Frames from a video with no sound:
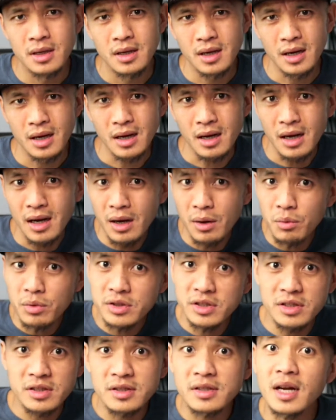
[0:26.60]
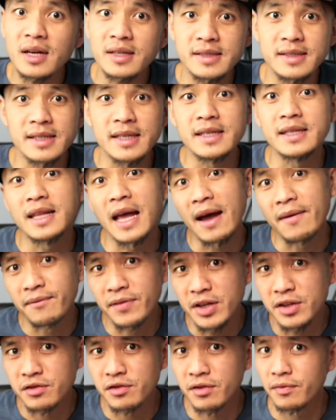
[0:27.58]
I was just not seeing that
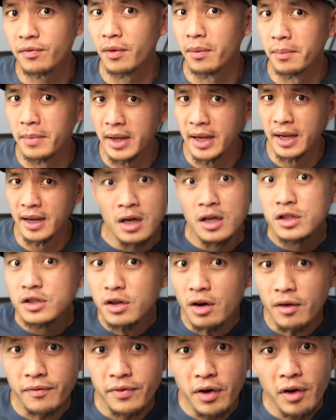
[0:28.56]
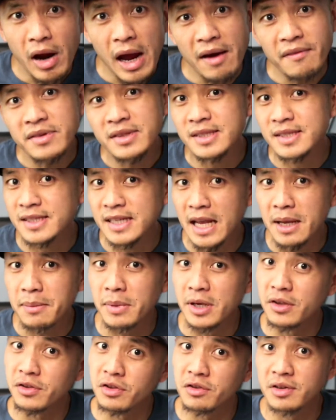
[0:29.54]
feature for me. So if you're having the same
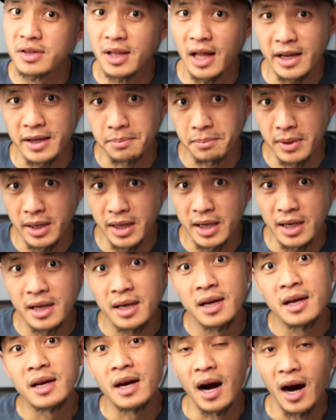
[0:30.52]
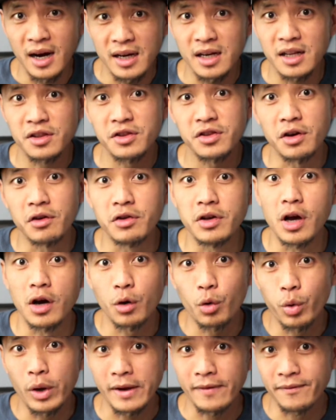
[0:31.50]
issue like me, I'm going to show you a
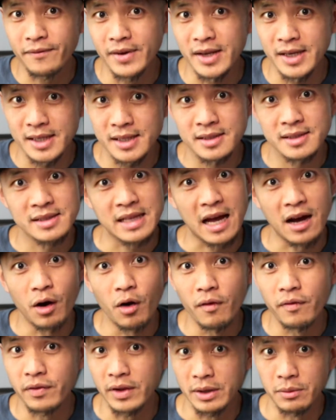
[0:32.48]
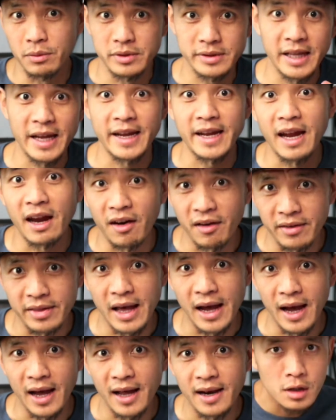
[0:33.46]
quick fix that hopefully will take care of
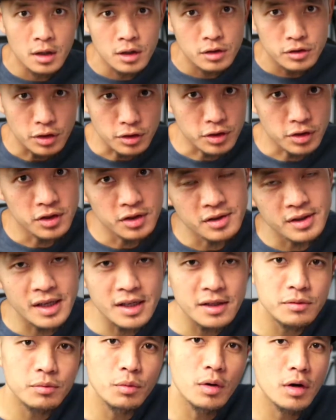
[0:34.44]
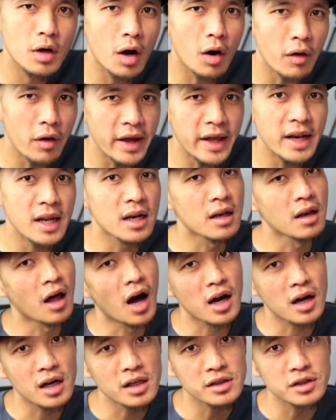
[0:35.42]
that. So to do this, we'll go ahead and
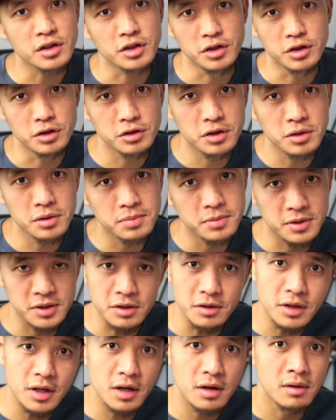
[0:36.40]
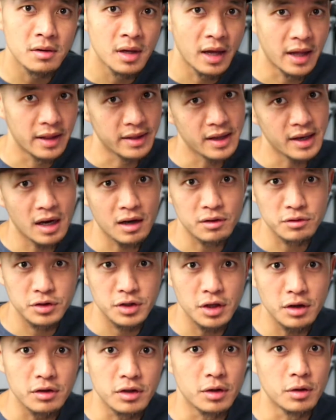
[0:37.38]
log on to YouTube Studio and then I'll
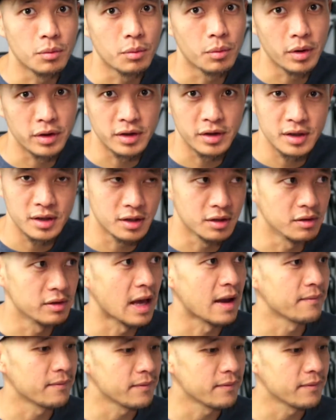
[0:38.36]
show you where you can do that